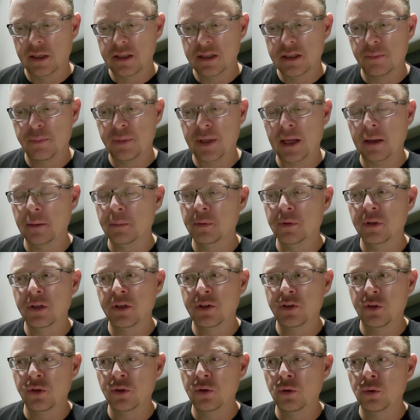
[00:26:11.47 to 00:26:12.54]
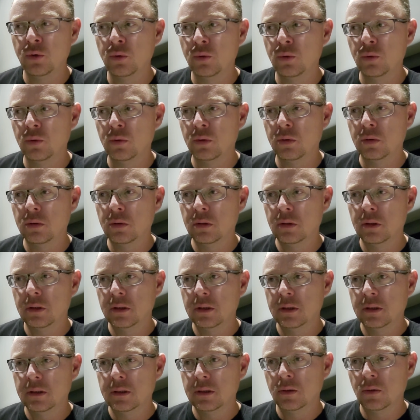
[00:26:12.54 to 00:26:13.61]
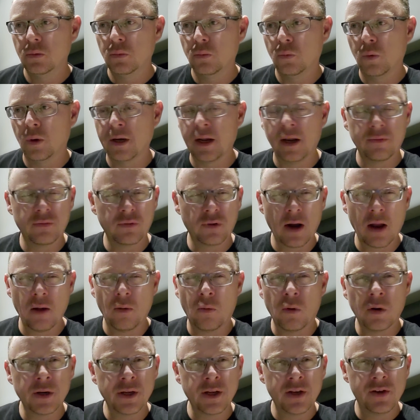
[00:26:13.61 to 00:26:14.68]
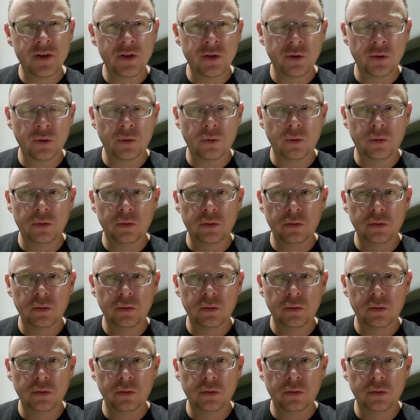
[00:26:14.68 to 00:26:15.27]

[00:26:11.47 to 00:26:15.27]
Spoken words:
to be able to do whatever I want to do